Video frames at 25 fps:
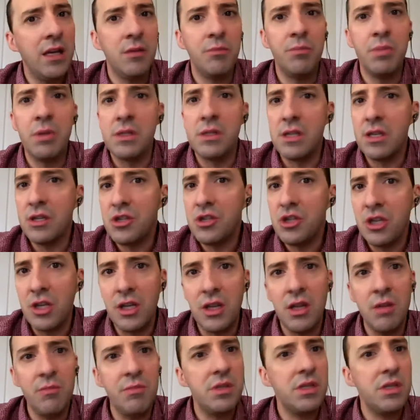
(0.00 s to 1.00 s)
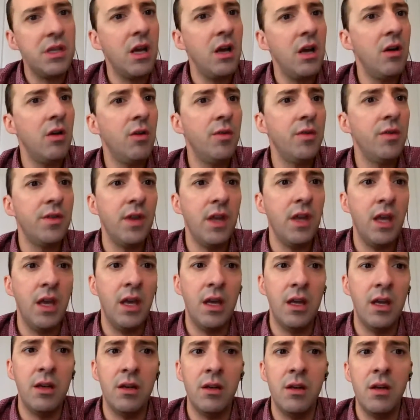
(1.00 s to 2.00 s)
and positioning themselves
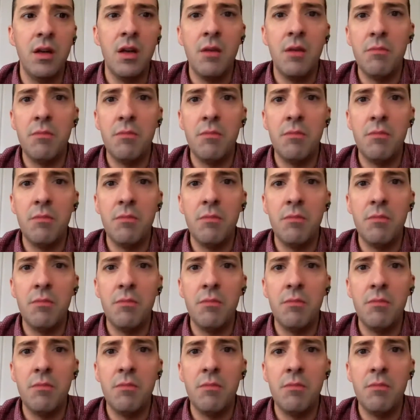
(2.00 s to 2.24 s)
and